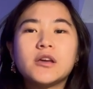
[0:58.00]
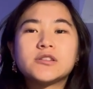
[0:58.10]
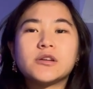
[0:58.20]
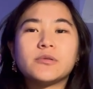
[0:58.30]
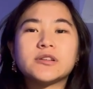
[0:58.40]

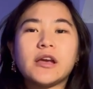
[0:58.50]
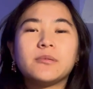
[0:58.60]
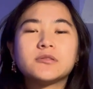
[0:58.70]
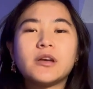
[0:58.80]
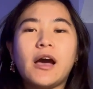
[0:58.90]
She was
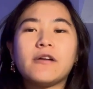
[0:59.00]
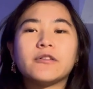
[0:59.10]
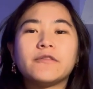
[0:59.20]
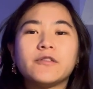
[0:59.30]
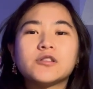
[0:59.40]
able to have
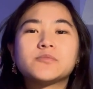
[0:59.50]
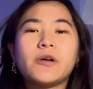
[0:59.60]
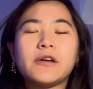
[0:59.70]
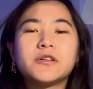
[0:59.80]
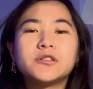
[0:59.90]
her first
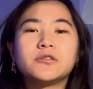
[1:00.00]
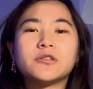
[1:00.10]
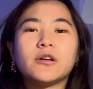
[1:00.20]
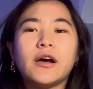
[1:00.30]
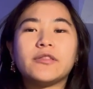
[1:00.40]
private
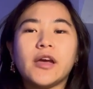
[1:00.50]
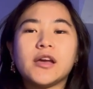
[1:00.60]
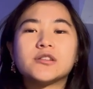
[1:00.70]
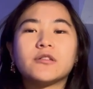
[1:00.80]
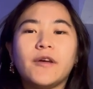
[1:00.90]
tutor at the
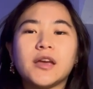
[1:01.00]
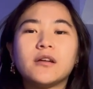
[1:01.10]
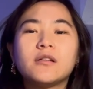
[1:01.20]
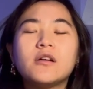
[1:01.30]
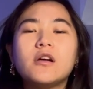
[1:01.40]
age of
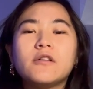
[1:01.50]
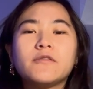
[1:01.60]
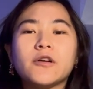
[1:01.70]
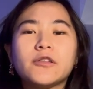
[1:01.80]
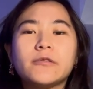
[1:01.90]
eight,
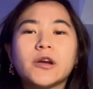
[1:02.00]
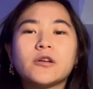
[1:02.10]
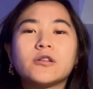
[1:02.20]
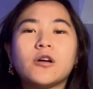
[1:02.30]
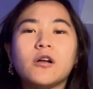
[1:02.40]
furthering
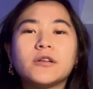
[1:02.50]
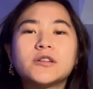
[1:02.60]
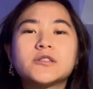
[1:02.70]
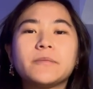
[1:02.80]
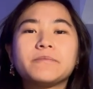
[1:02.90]
her
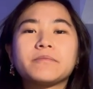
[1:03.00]
knowledge.